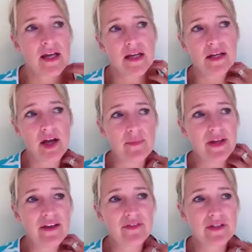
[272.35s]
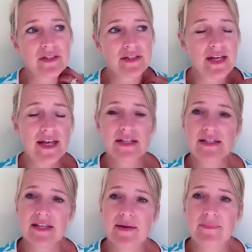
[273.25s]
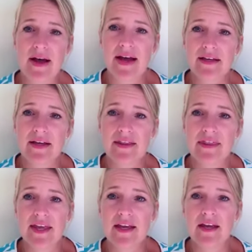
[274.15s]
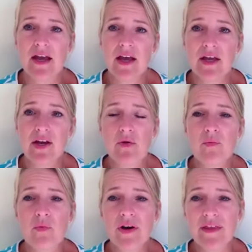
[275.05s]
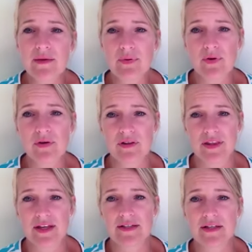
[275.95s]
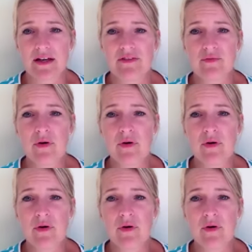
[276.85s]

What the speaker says: You know, but if you just take a step back and think, you know, what are the important things in life?